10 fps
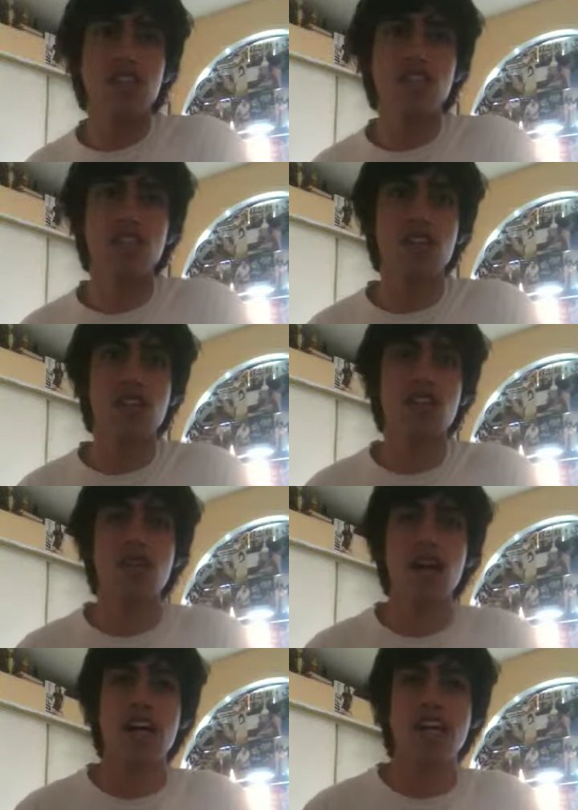after another
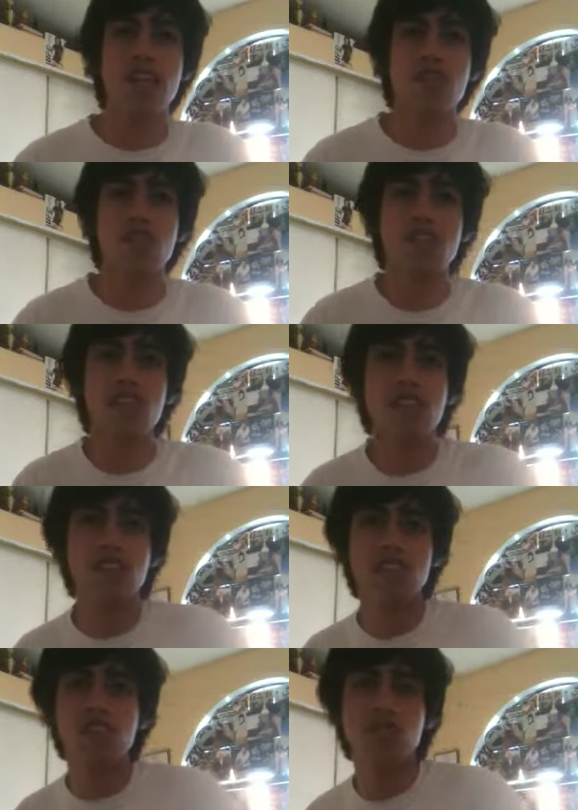riot at the Woodland
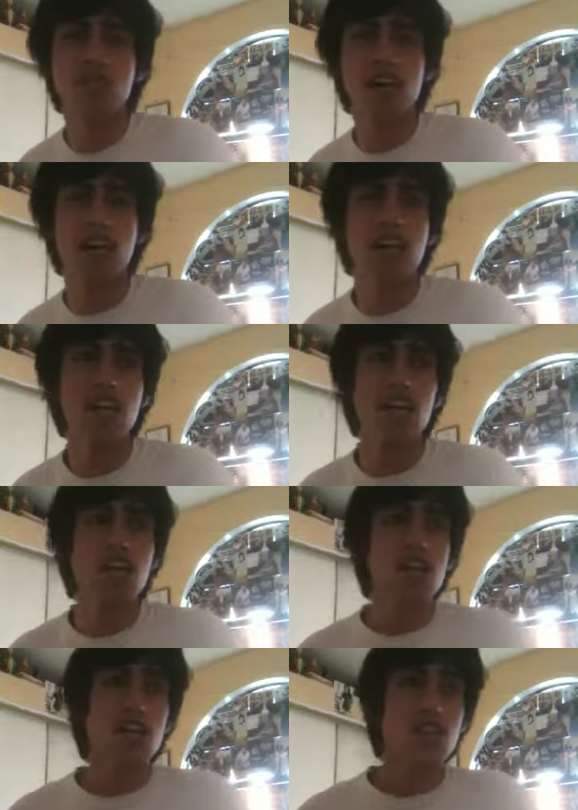Hills Junior High.
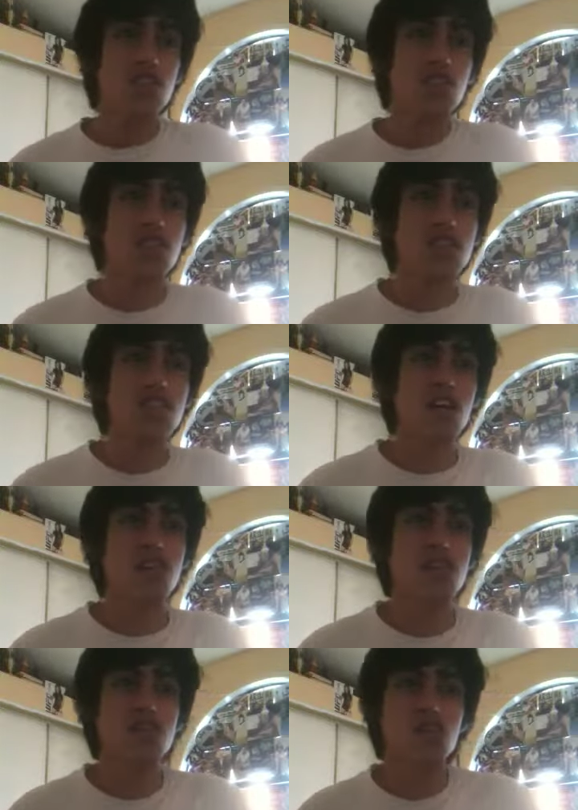Two police
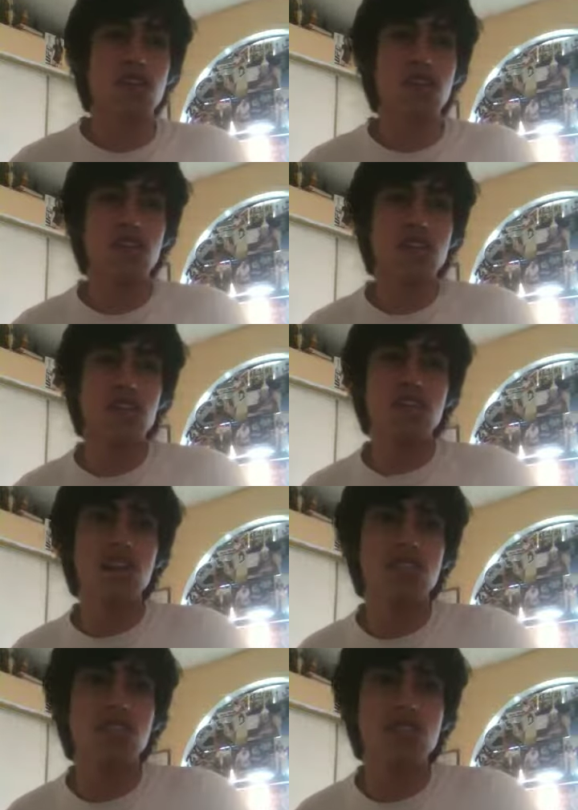officers were injured.
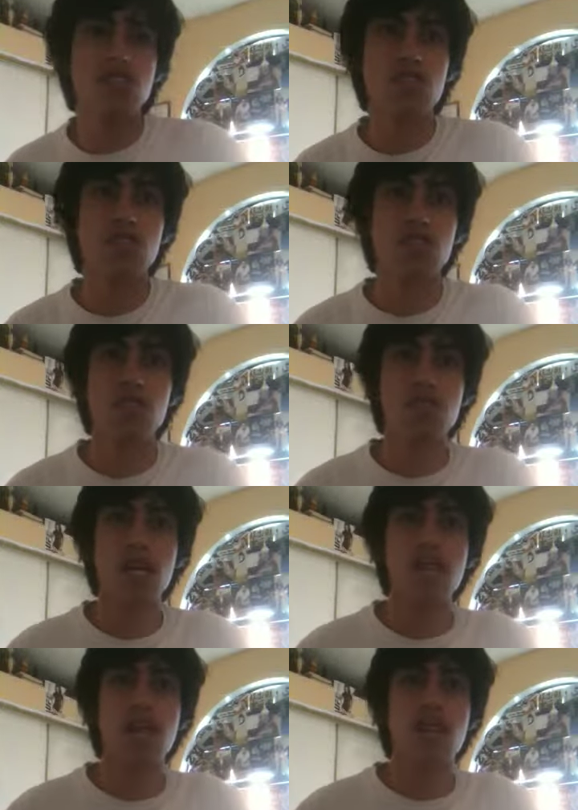Several students were
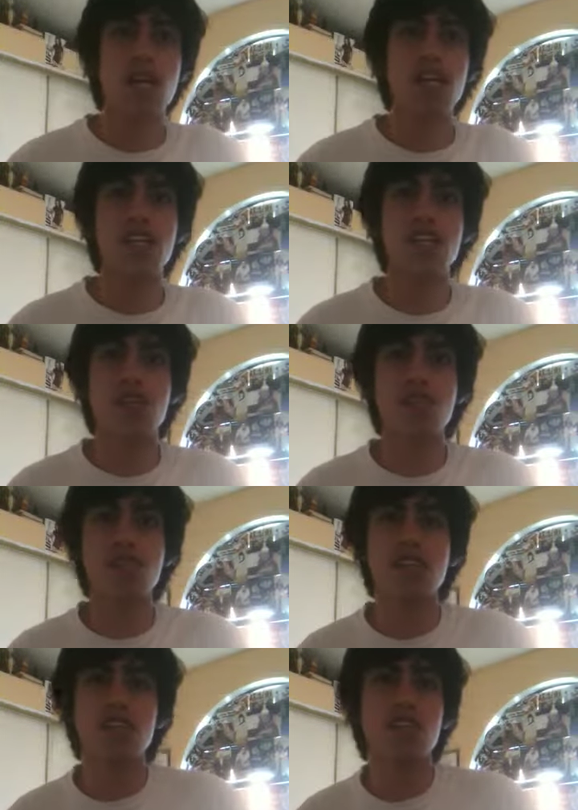blamed the riots on
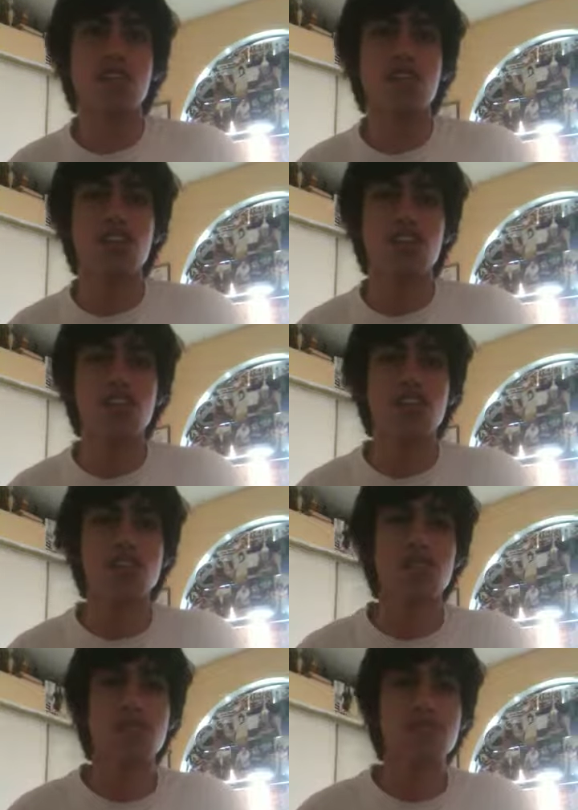police and security guards.